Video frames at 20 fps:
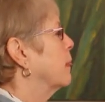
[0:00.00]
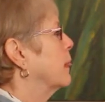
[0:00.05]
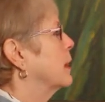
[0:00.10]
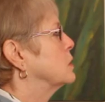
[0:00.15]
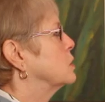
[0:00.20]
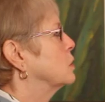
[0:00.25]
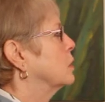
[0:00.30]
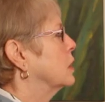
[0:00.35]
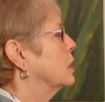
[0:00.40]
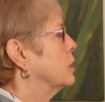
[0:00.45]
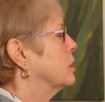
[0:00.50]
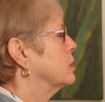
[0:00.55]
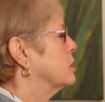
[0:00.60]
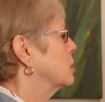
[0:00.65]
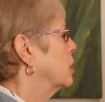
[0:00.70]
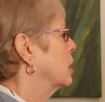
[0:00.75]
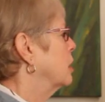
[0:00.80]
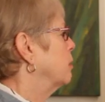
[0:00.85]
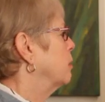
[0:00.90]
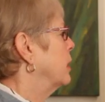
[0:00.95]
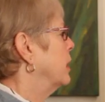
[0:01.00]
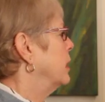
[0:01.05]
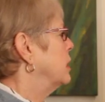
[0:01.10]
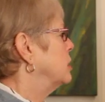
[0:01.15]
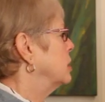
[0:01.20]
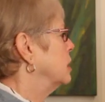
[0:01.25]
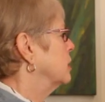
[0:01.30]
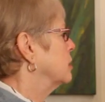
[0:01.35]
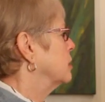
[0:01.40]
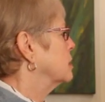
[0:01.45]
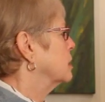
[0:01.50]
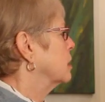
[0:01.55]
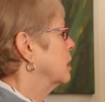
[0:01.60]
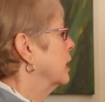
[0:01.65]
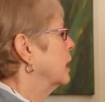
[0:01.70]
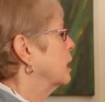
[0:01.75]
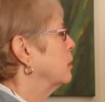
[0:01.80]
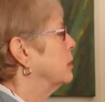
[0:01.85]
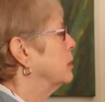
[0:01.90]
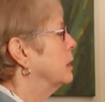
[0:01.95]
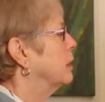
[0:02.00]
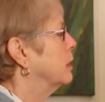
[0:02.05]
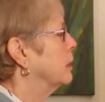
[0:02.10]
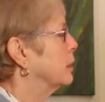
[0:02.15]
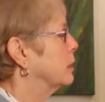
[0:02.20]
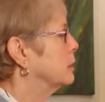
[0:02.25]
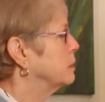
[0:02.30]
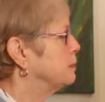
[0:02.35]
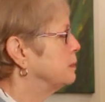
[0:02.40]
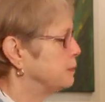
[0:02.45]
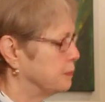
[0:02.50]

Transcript: So I'm going to start painting this guy up here,